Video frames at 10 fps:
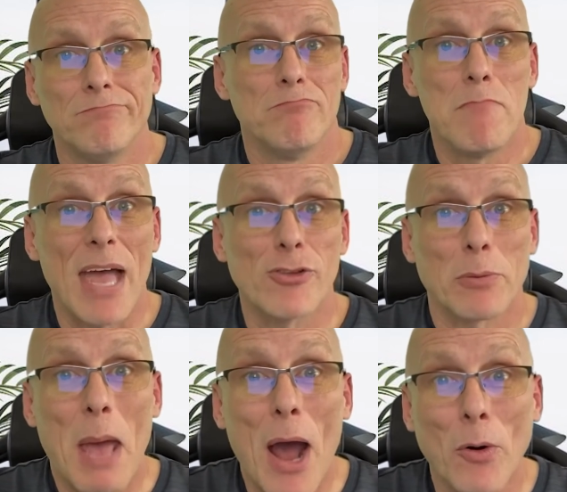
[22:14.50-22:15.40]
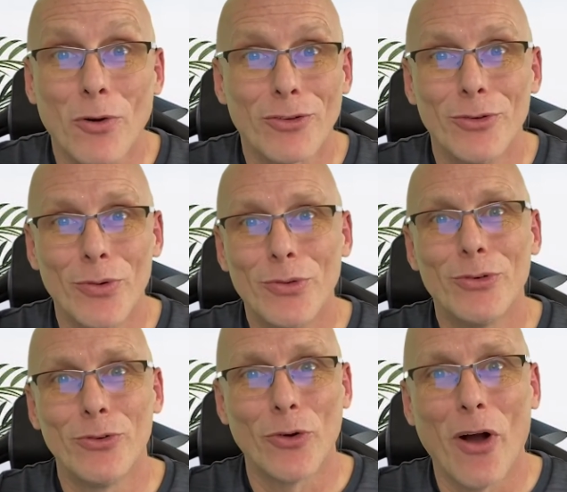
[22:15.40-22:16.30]
magic power to
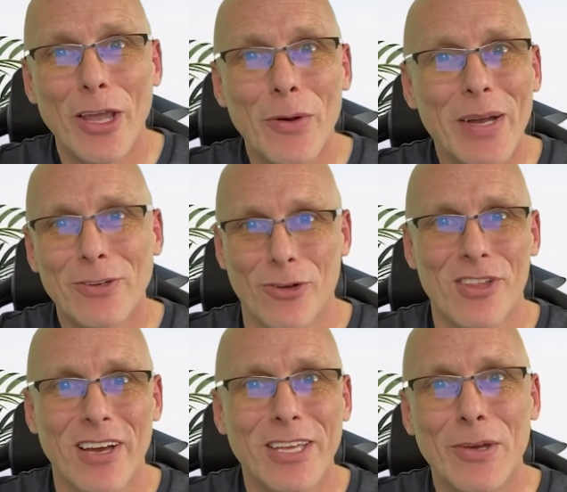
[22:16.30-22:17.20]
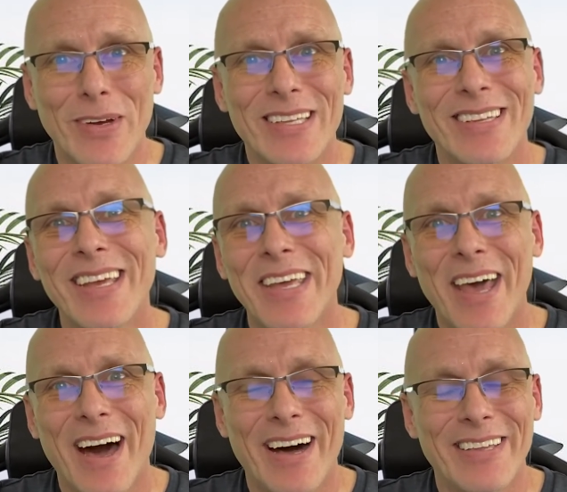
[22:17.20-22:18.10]
draw you in or suck you in
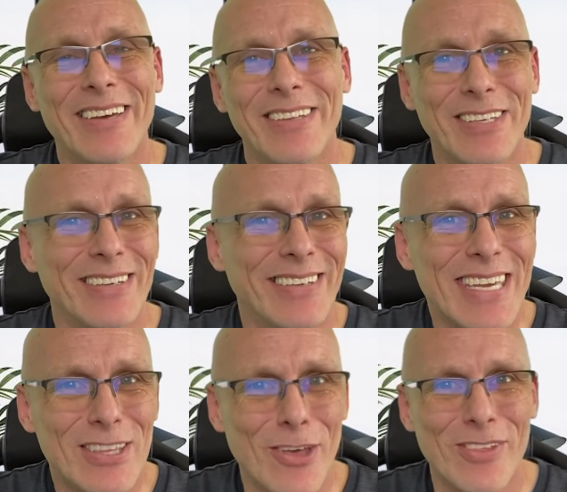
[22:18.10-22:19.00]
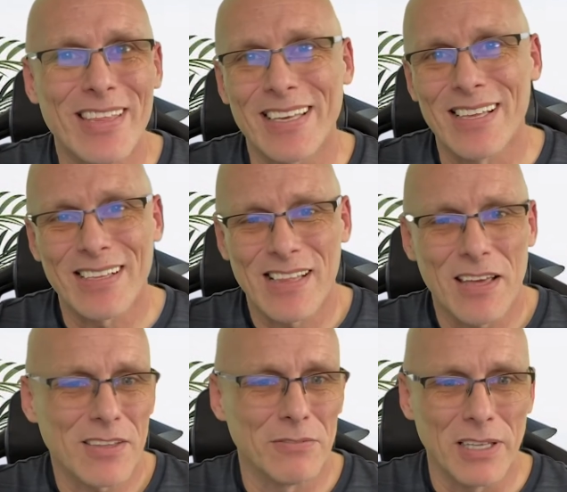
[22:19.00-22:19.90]
to eat those things
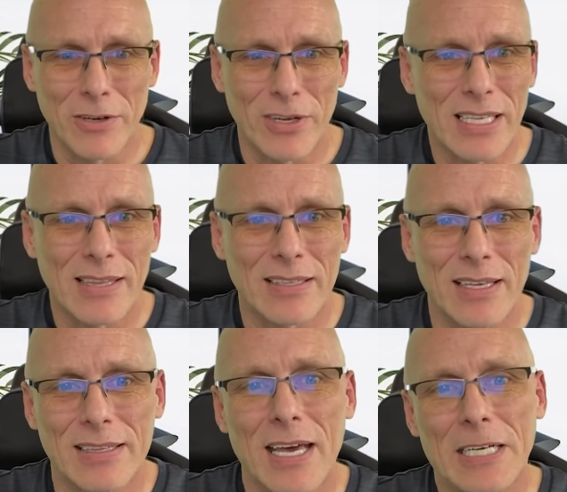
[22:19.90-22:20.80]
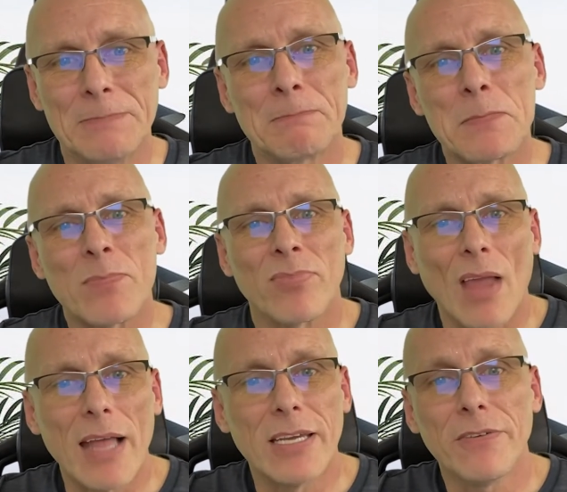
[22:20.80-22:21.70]
excessively or anything like that.
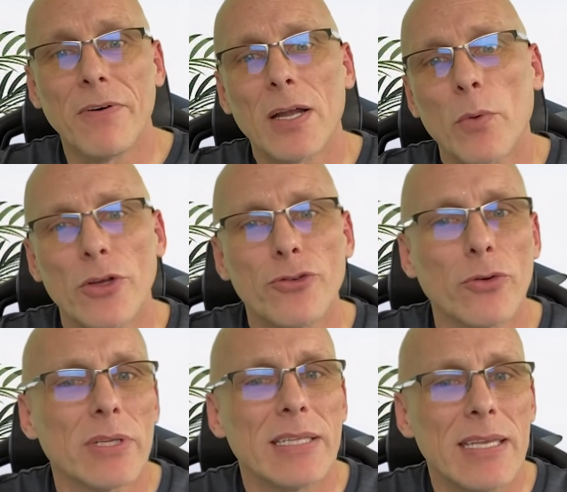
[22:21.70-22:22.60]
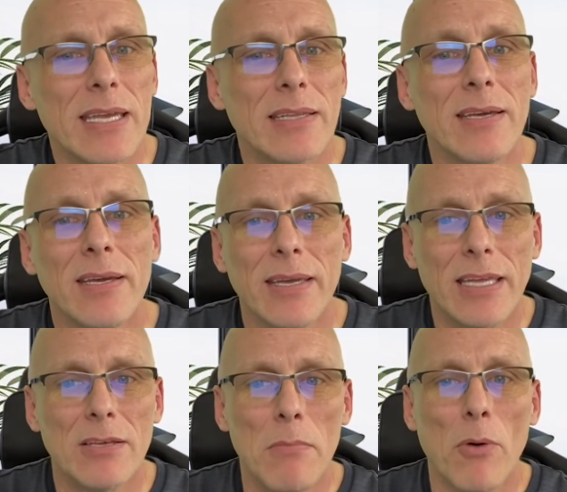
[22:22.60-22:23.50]
Identifying what you truly need
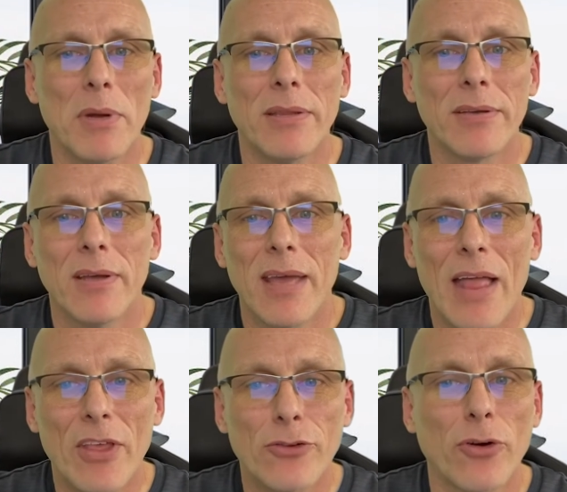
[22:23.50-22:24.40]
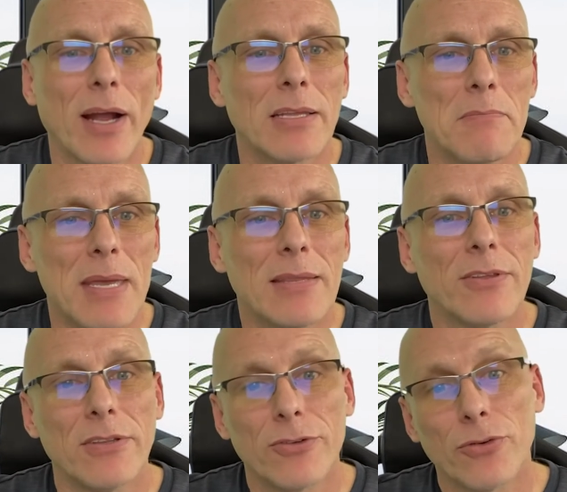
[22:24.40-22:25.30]
in the moment and then trying to meet
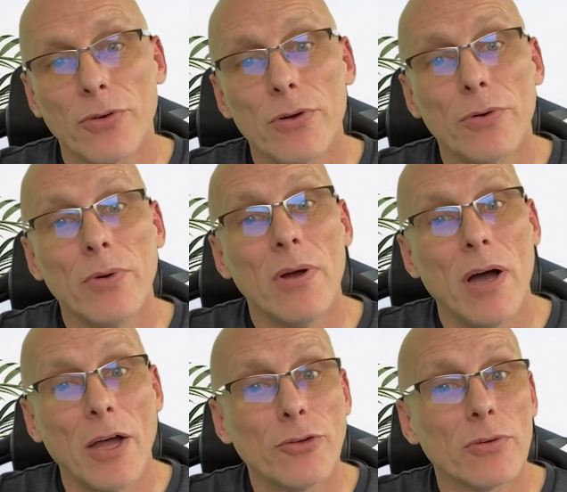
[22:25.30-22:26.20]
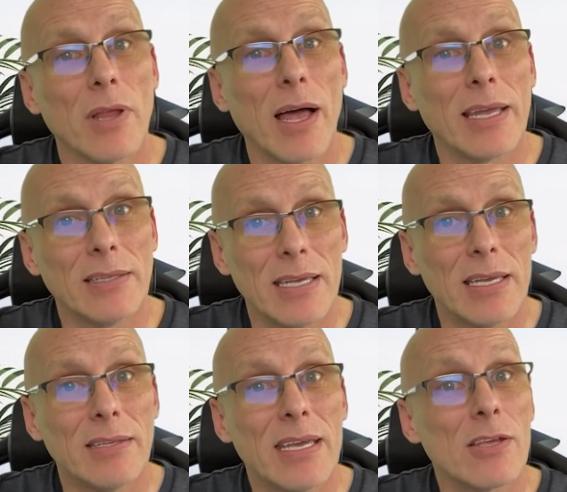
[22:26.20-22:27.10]
the true underlying
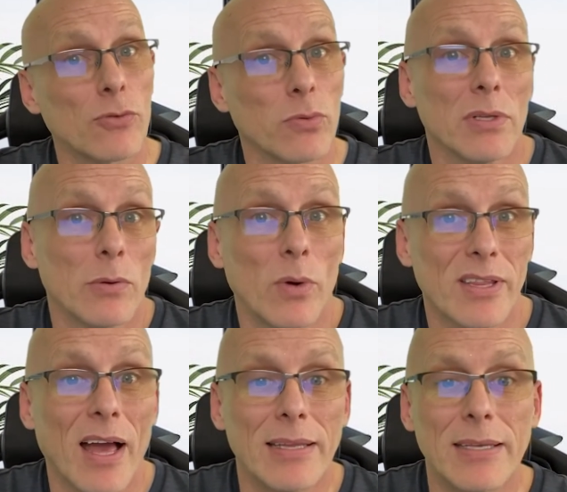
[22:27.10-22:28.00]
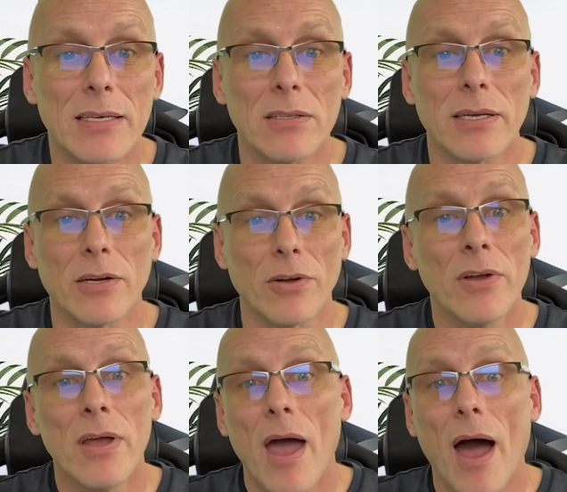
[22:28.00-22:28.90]
need is really what's ideal here.
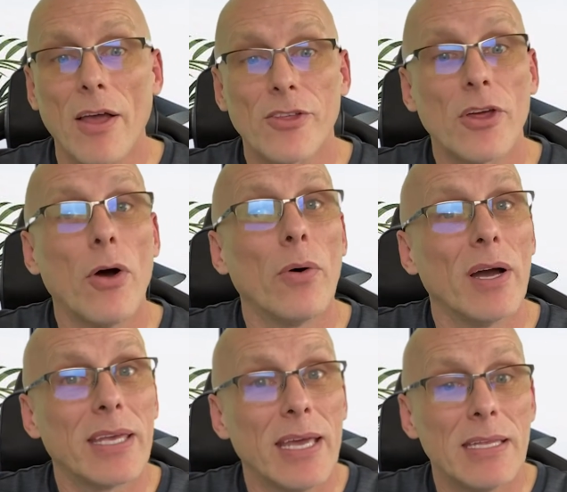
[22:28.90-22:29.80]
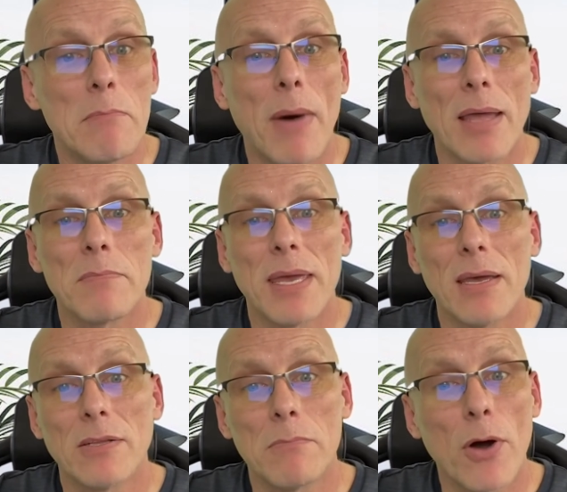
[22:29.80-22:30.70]
So again, it might be
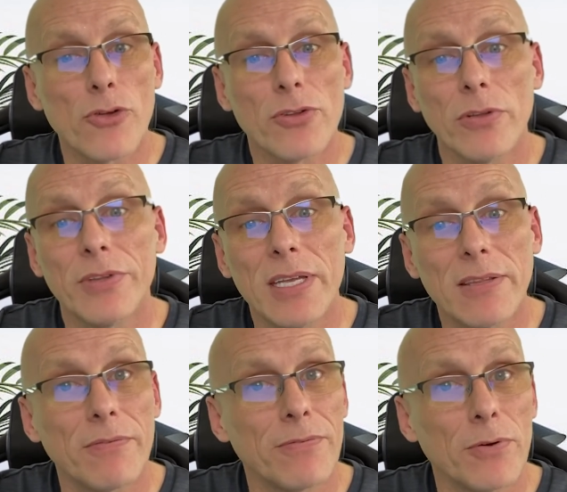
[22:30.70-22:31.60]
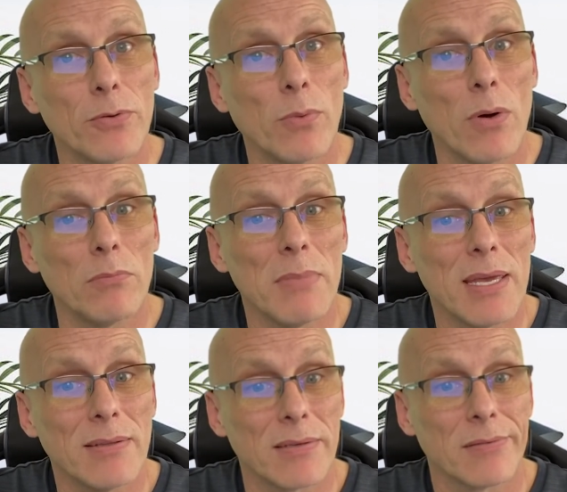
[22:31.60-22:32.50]
an emotional need that food won't
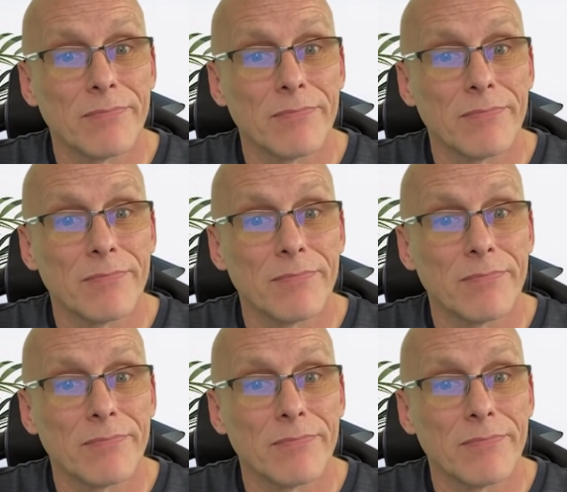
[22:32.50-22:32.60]
meet.